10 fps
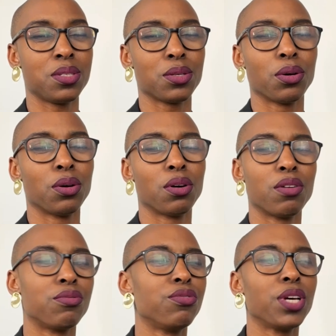is a
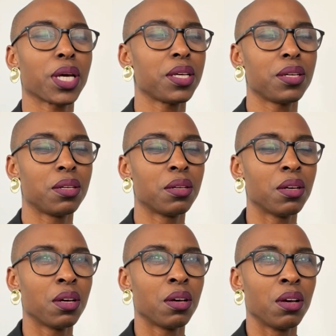very
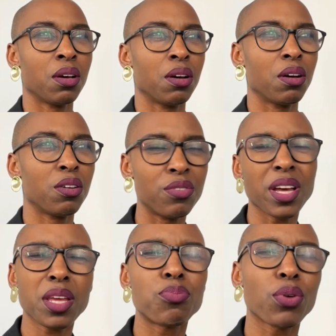
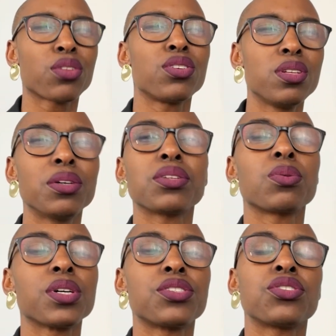pertinent
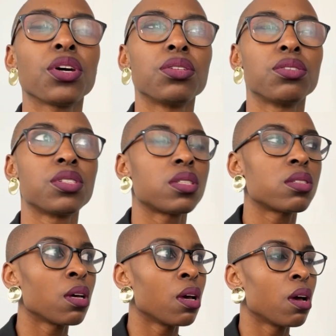question
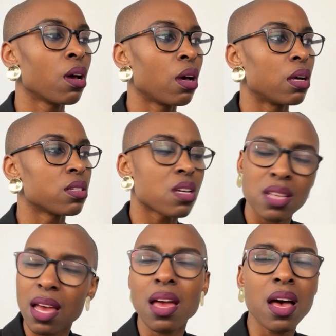that
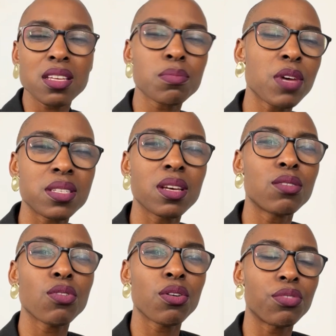I ask
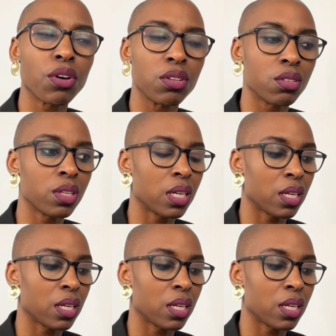myself often.